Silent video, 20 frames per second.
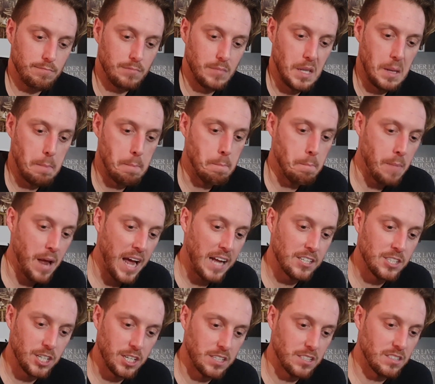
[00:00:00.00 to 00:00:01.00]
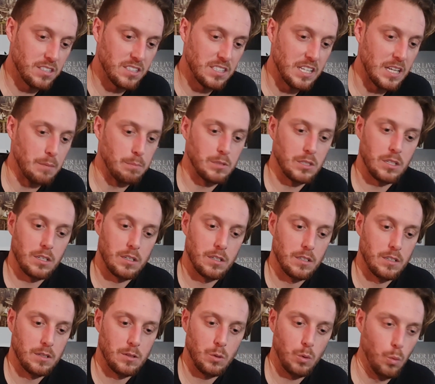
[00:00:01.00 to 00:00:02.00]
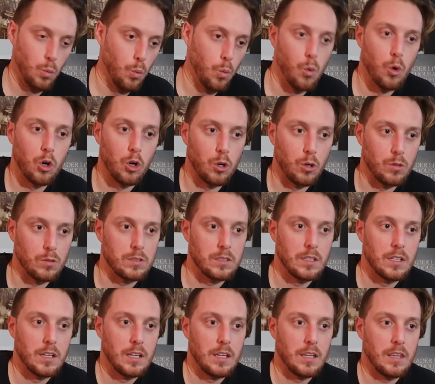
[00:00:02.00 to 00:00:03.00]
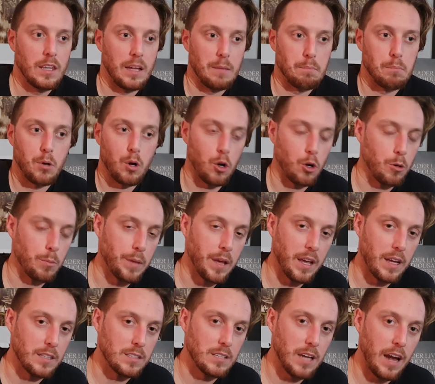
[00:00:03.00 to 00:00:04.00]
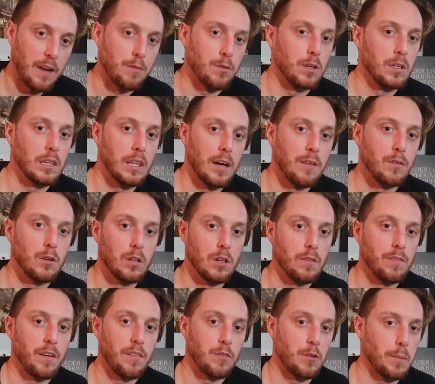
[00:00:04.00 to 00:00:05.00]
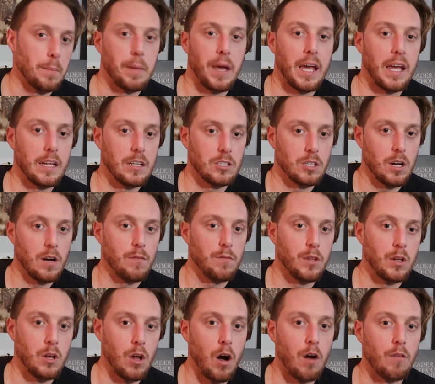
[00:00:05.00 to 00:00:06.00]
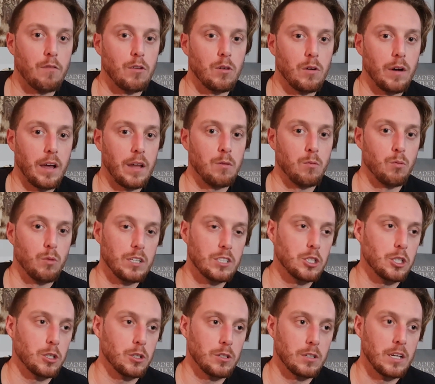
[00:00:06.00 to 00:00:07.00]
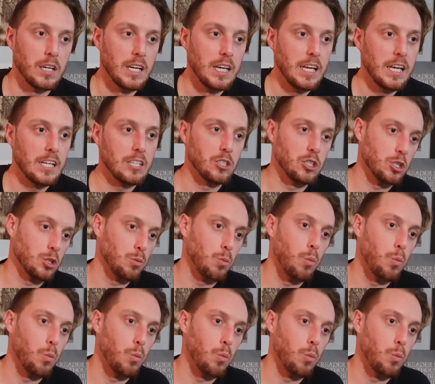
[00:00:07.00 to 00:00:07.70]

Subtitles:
magic-seeped world that permeates every level of every page of the novel. And Richard is just